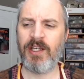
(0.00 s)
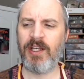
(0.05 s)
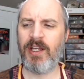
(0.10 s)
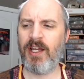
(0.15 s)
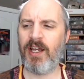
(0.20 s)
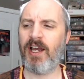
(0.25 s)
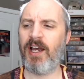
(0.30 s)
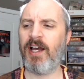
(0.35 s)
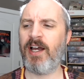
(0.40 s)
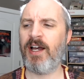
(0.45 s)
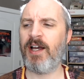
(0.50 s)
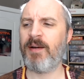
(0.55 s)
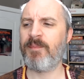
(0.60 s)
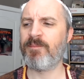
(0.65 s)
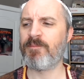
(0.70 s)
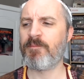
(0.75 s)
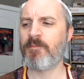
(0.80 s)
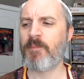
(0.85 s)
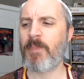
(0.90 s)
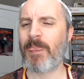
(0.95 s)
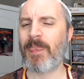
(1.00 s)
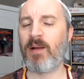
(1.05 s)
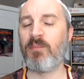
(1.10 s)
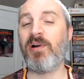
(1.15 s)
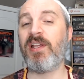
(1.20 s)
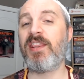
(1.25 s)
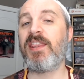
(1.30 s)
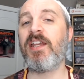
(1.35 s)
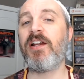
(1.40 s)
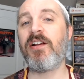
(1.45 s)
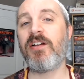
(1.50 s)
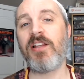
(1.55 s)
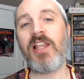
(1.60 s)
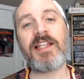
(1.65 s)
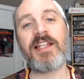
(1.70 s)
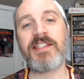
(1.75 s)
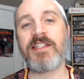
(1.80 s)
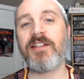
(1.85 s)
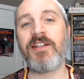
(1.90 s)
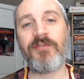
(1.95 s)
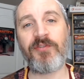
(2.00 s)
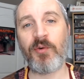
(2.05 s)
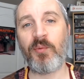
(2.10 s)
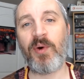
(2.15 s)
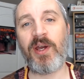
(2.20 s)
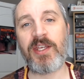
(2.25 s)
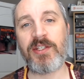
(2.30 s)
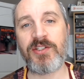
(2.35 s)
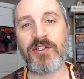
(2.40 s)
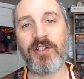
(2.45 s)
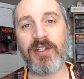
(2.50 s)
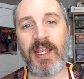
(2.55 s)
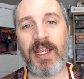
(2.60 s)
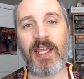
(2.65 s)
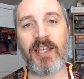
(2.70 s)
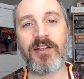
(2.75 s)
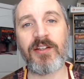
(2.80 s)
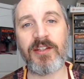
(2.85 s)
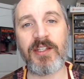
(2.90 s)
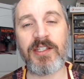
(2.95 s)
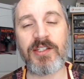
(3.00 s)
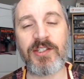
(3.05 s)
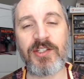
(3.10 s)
But there are lots of different ways you can handle this.